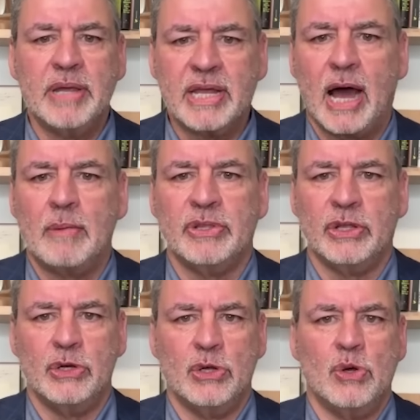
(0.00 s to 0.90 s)
become
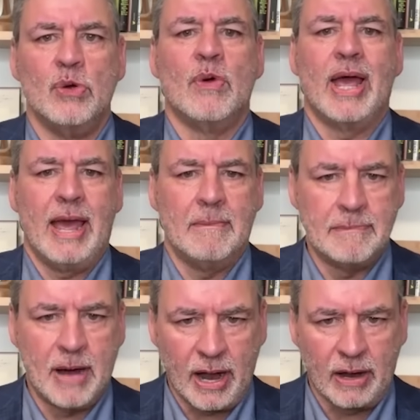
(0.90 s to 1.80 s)
the new
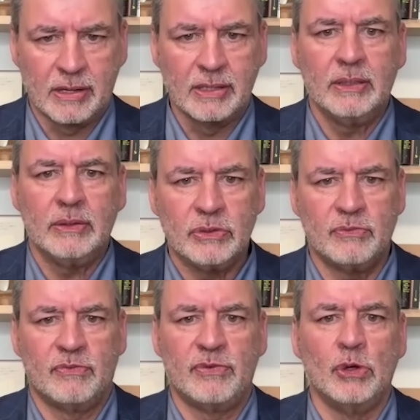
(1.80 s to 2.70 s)
empire
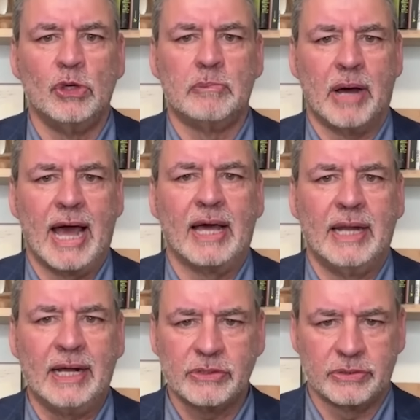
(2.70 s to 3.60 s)
fueled by
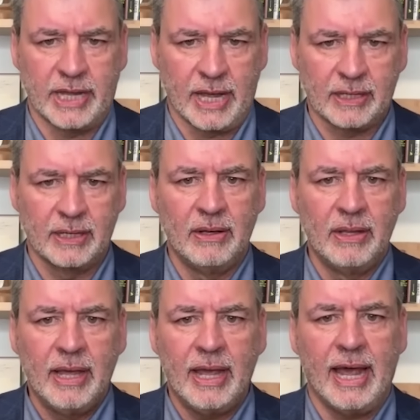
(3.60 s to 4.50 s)
electrotech.
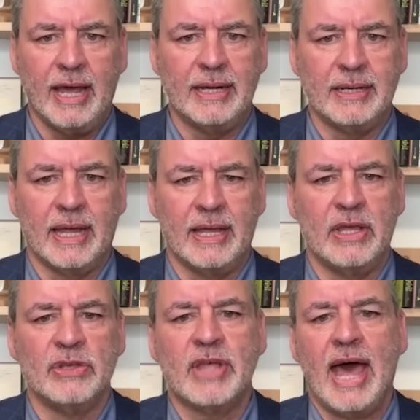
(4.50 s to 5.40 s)
And
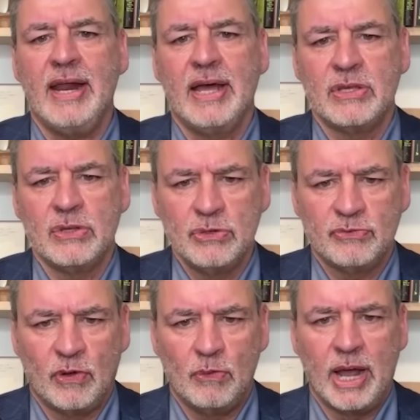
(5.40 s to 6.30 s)
is that a
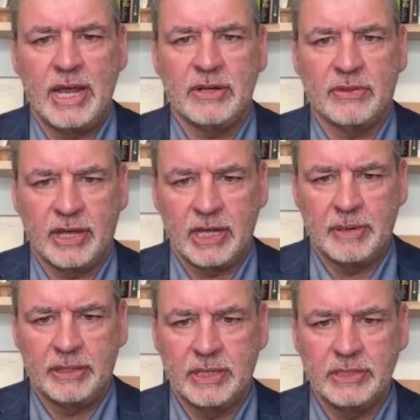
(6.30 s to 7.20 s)
useful way to think
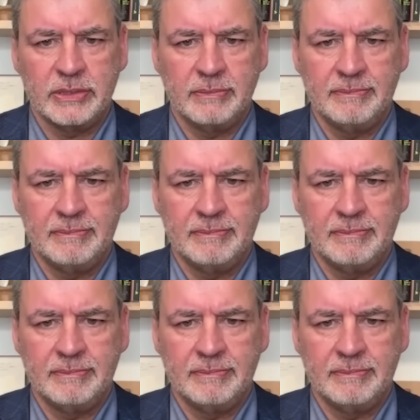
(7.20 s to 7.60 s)
about this?